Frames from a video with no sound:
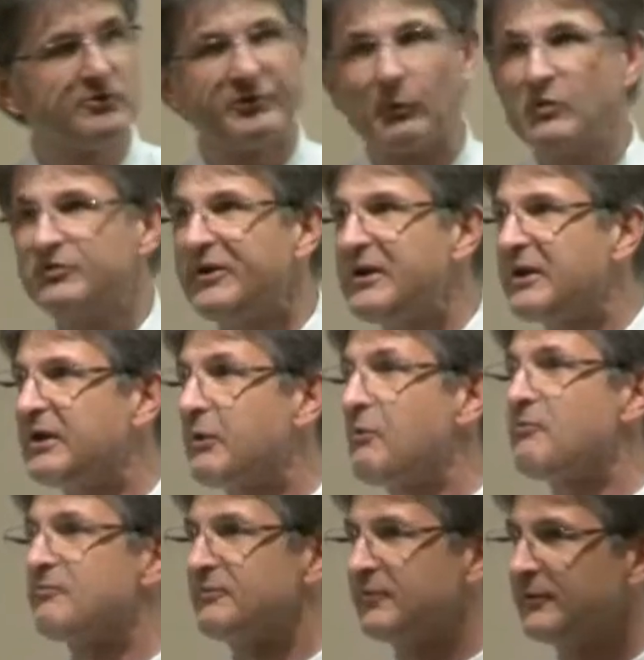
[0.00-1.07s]
we're taking
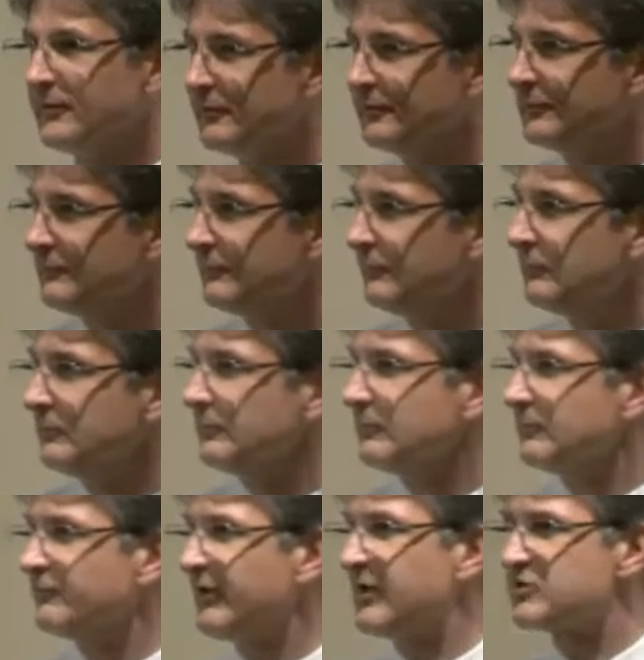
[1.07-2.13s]
over
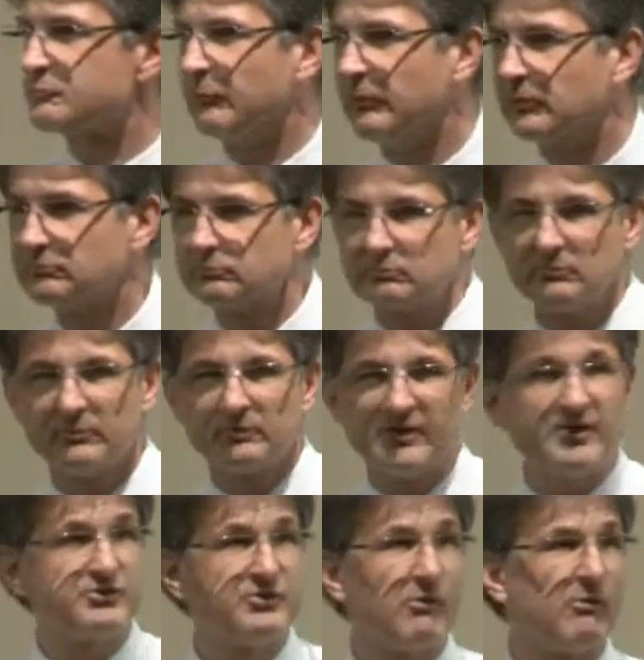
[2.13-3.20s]
Facebook.
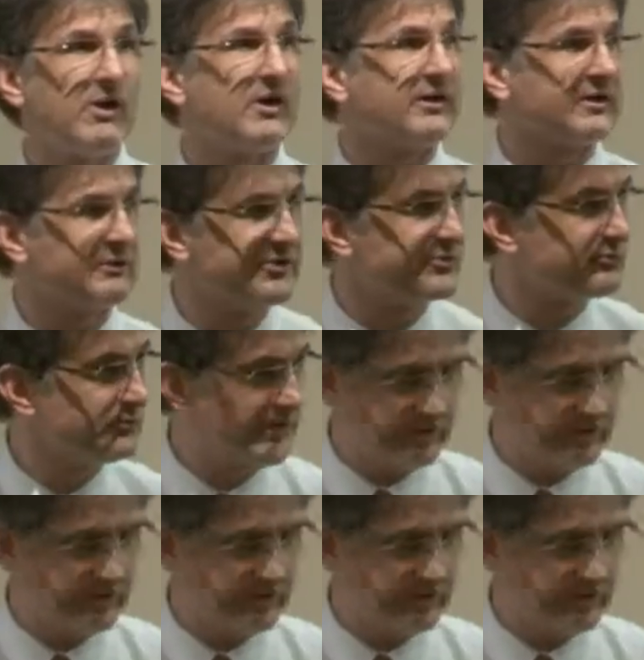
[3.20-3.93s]
Kids don't like it because